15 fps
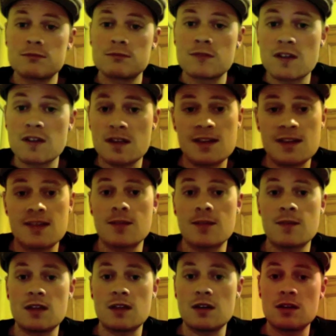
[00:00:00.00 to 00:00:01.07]
So this is
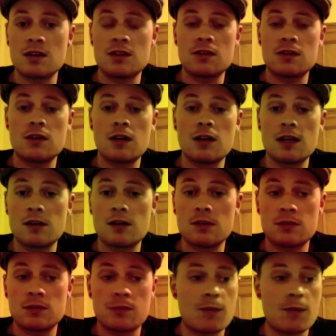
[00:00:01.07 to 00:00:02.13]
something you can do. I called
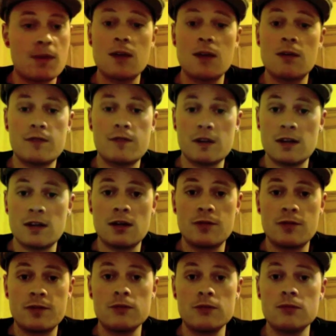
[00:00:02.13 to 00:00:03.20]
them up. They were very
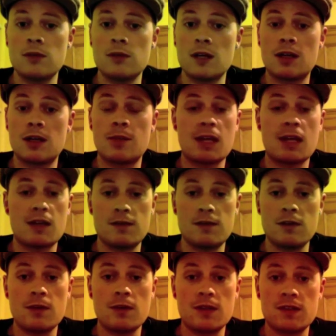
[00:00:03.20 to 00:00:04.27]
helpful. I had a few
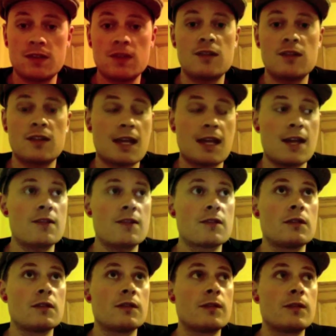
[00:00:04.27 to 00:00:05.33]
questions and they answered
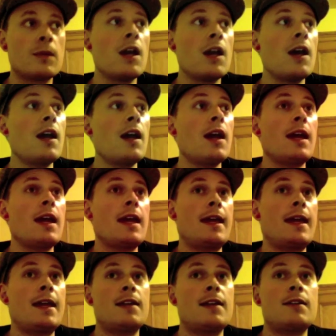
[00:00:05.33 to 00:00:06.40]
all of them.
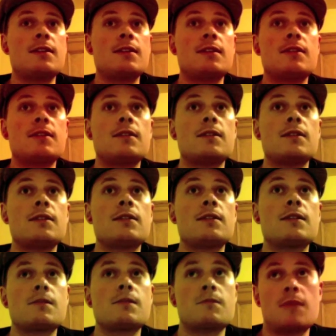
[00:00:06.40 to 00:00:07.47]
And
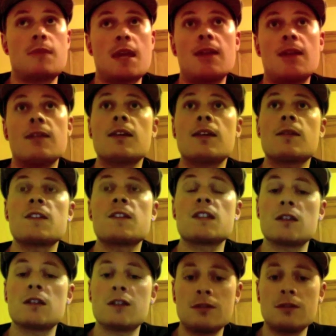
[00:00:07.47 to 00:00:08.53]
the man at the embassy
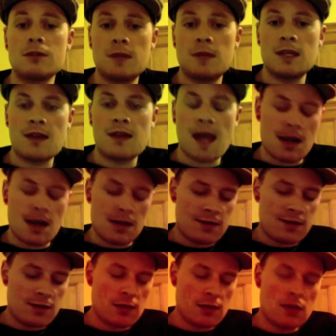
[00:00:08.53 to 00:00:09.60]
assured me that
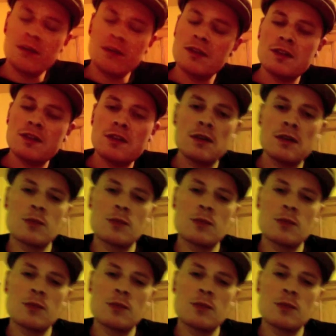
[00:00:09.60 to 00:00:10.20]
so long as you can